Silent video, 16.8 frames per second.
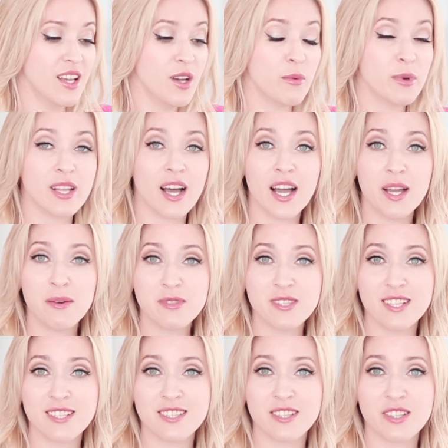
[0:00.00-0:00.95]
when I was
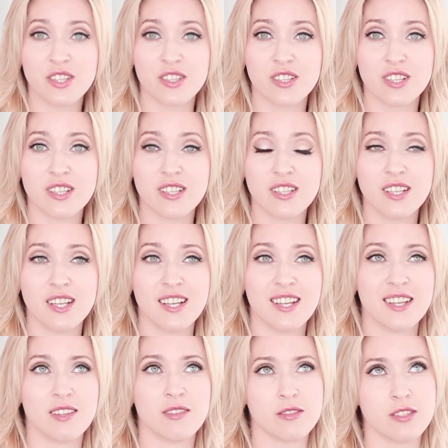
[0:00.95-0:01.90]
a little girl,
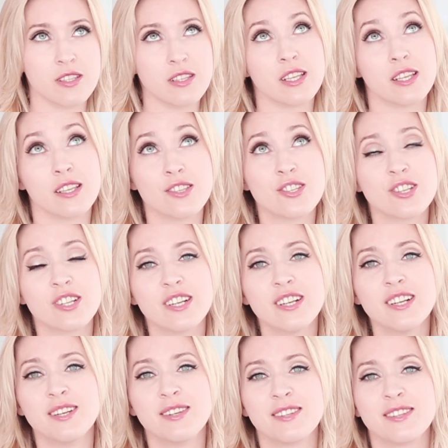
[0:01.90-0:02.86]

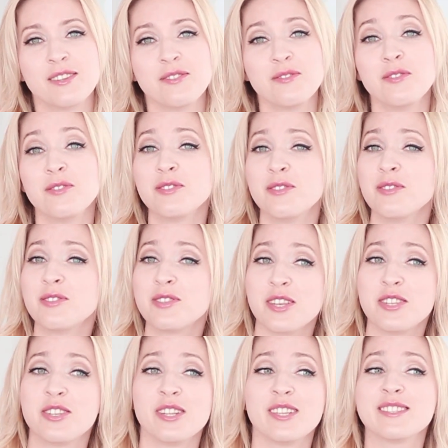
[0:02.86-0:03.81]
teenager, not
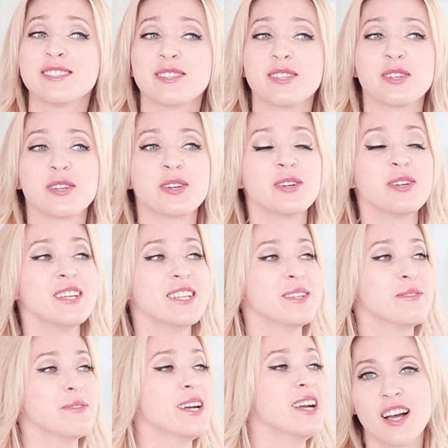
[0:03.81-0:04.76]
such a little girl
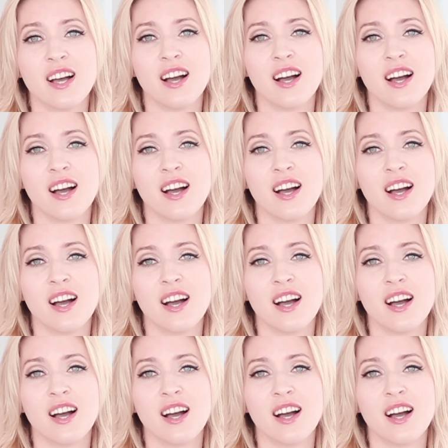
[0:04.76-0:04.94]
anyway,